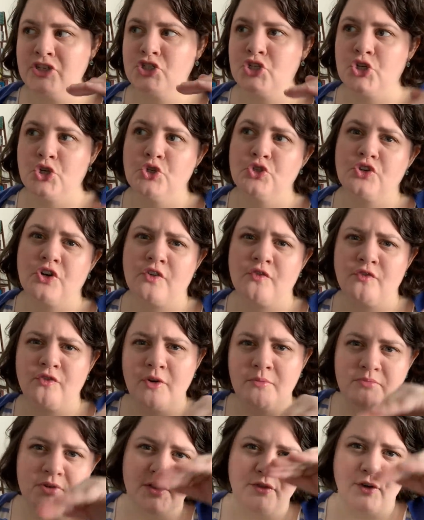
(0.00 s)
children
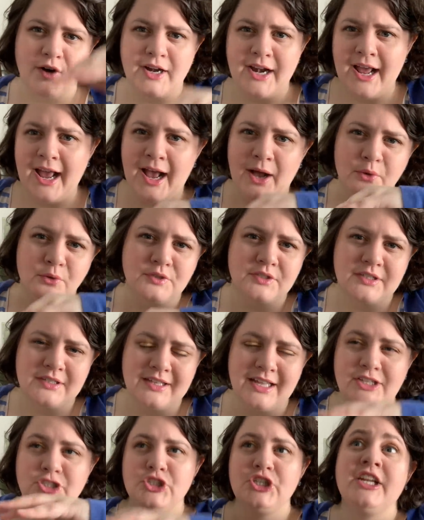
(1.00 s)
from different houses.
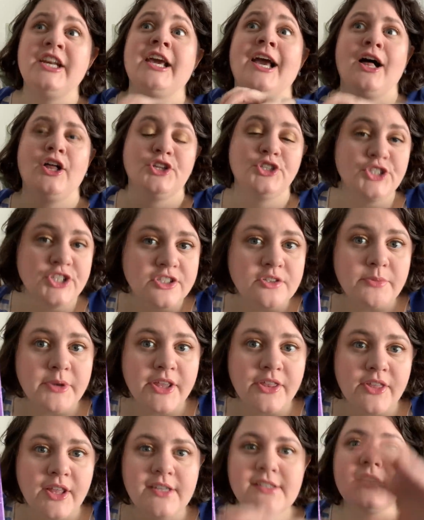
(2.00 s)
Like, genealogy is a
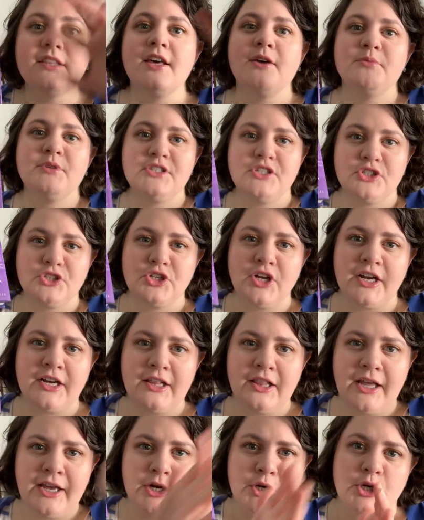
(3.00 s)
big thing to them because they're trying to
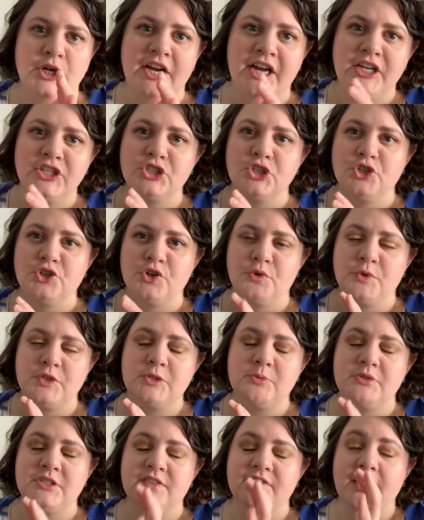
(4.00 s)
like create children with
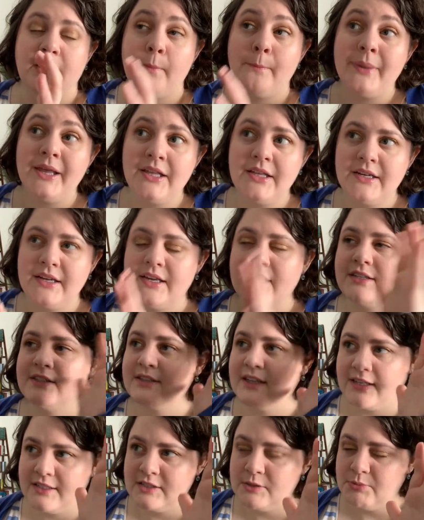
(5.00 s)
specific abilities,
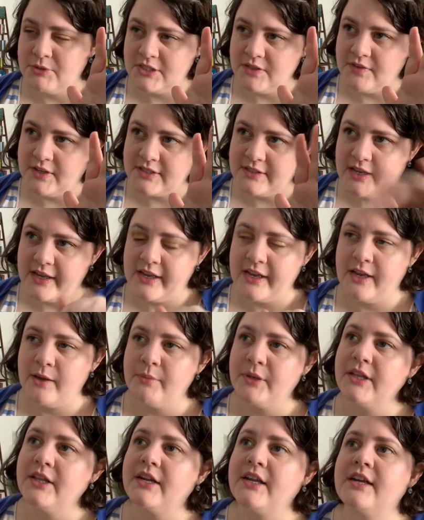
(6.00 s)
like specific psychic
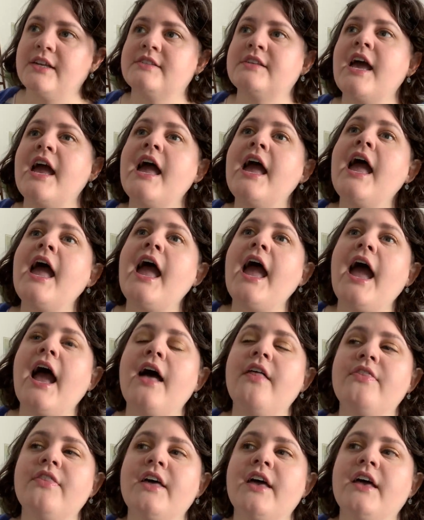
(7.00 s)
abilities.
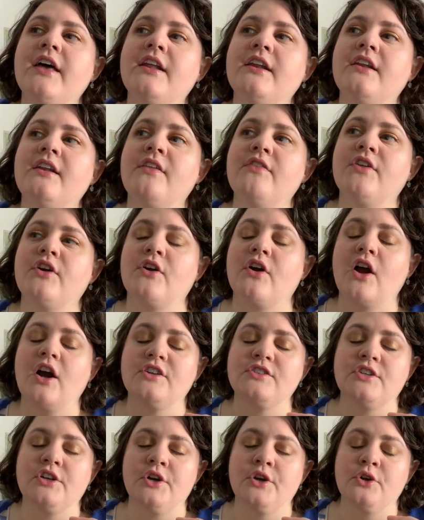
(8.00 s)
And then there are
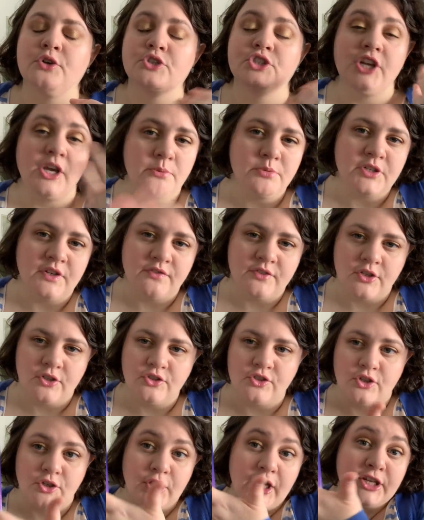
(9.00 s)
also
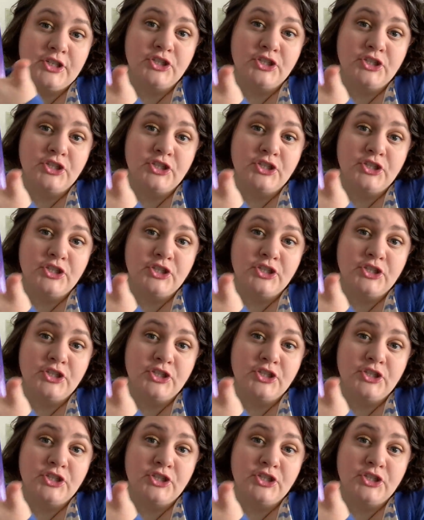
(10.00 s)
shapeshifters or like